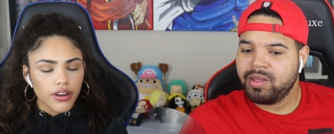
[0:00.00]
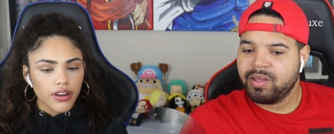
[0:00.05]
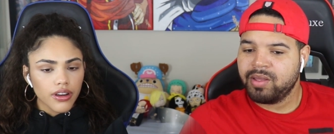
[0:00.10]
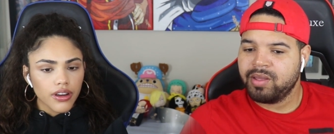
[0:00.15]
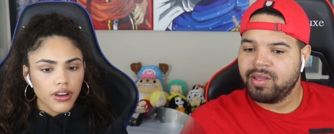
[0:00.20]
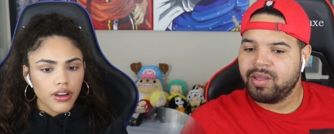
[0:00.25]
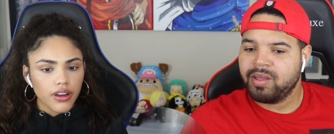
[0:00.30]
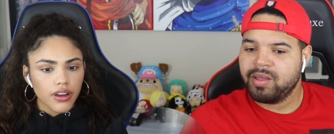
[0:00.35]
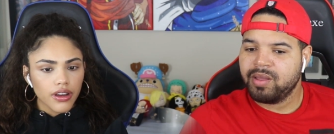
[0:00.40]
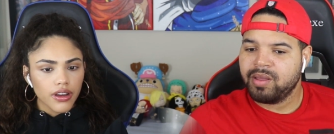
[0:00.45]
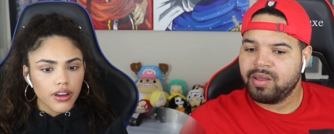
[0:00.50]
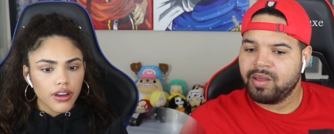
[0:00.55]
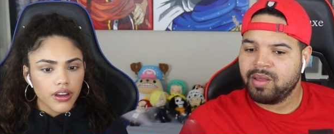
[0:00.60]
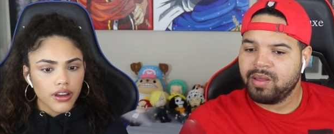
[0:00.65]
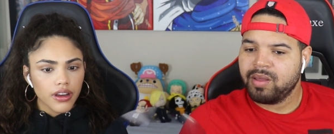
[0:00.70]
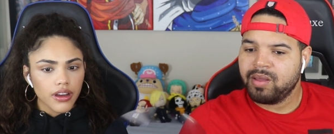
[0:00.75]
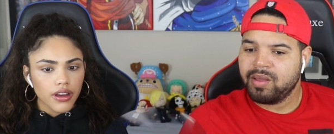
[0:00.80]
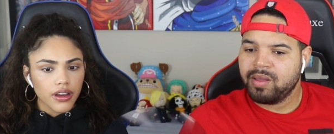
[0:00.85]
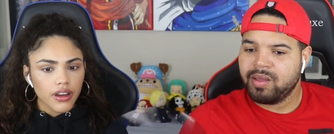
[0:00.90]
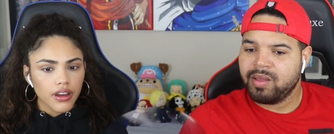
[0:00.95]

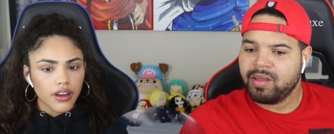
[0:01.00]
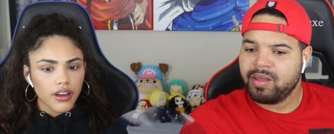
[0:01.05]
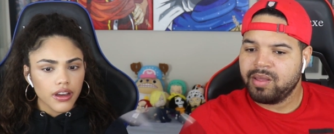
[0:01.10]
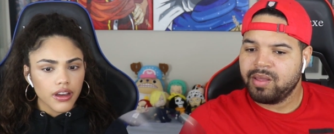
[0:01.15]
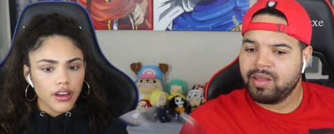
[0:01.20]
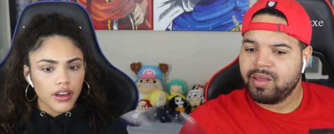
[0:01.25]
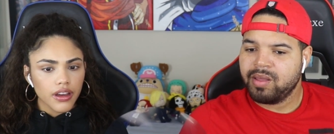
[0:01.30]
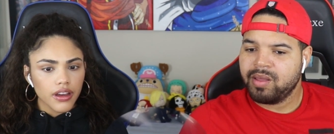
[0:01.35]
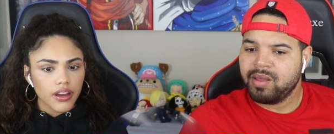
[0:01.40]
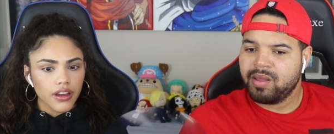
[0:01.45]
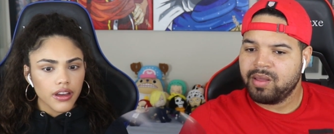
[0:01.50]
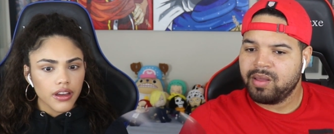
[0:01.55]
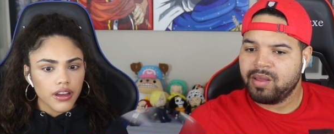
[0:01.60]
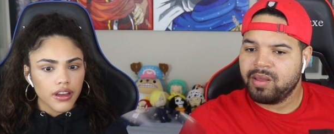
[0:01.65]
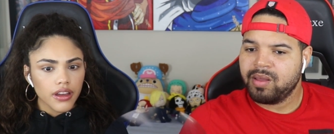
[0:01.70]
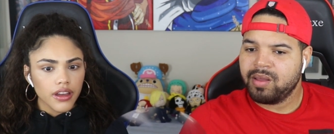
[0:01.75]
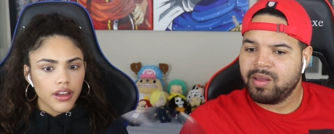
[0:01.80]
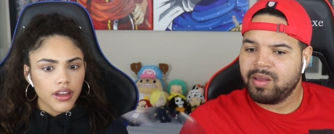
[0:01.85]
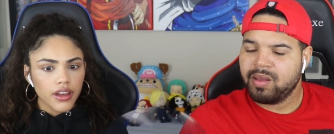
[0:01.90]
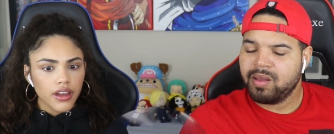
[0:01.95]

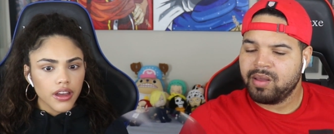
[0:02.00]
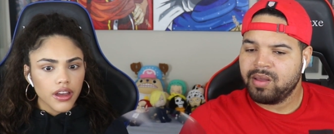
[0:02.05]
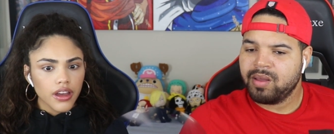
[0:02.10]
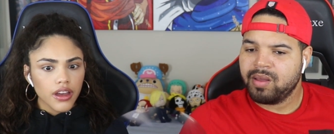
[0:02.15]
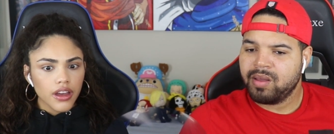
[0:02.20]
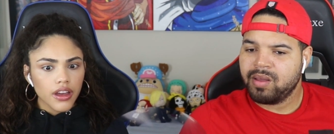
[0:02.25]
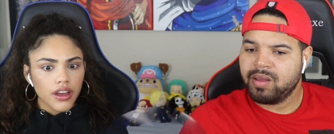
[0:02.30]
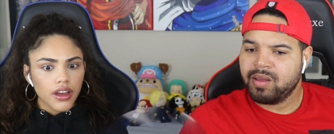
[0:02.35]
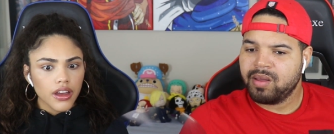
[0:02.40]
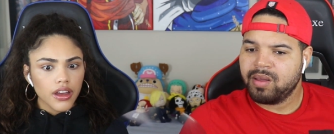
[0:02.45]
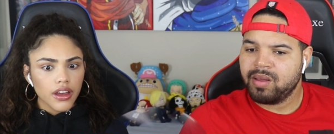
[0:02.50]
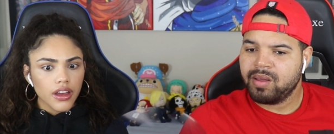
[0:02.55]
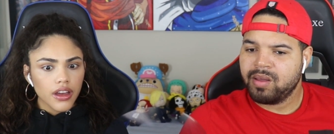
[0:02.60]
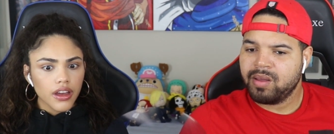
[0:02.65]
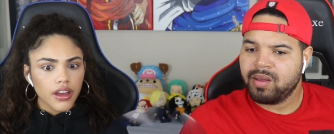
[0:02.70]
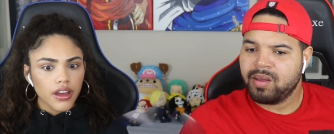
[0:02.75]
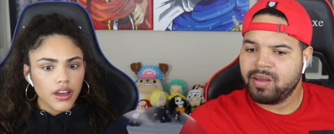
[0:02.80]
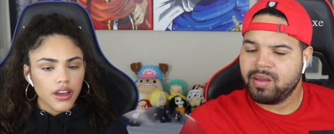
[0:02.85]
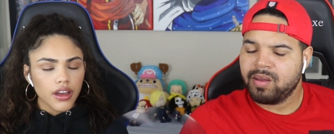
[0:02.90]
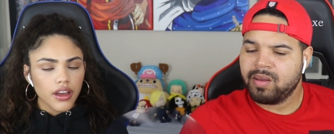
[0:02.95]

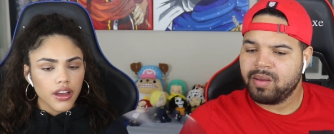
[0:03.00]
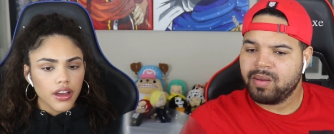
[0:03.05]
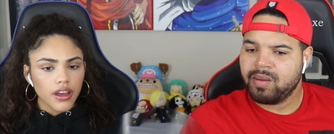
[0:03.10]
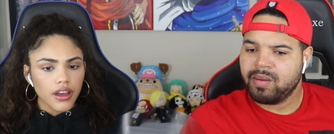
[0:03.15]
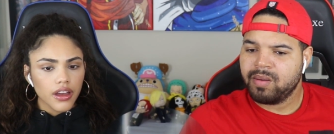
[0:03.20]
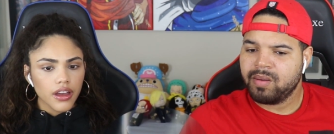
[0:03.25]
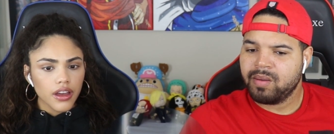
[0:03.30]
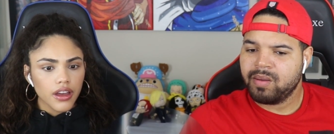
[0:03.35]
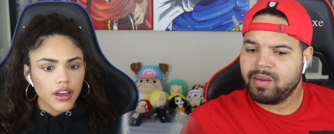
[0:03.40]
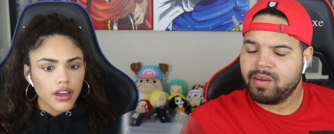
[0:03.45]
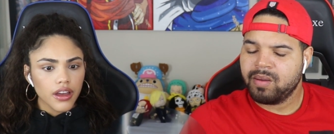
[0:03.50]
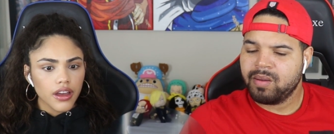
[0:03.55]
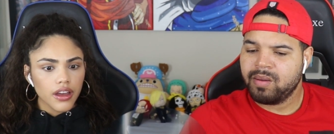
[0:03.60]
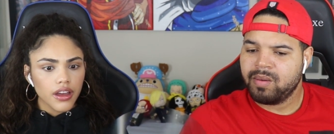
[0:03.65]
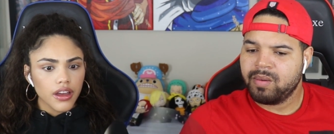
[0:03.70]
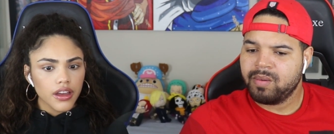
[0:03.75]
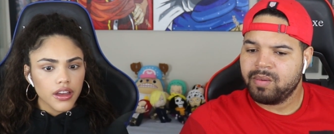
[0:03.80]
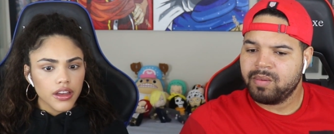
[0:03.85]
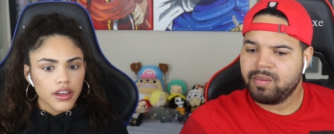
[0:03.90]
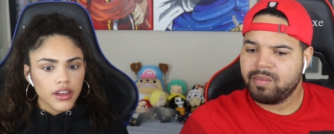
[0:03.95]

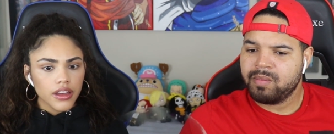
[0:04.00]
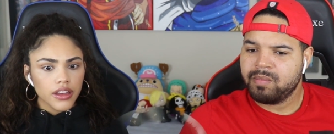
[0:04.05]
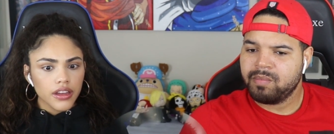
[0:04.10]
Nobody speaks.